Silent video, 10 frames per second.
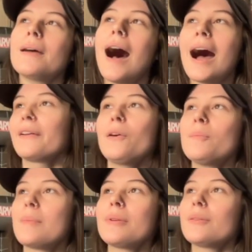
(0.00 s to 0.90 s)
I don't know,
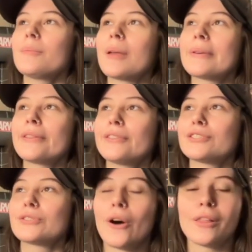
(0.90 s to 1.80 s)
maybe maybe they'll
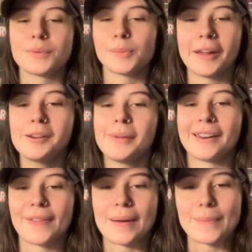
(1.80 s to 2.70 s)
just call him Spider Man
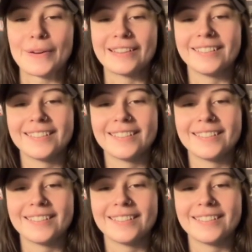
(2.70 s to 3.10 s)
at that point.